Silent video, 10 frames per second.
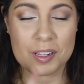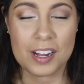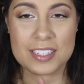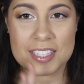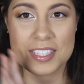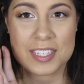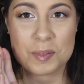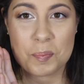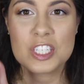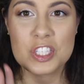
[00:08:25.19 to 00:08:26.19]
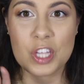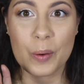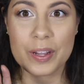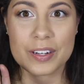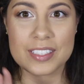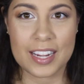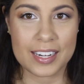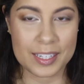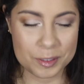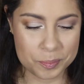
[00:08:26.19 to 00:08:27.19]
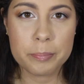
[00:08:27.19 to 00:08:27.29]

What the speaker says: gloss. This is so irritating.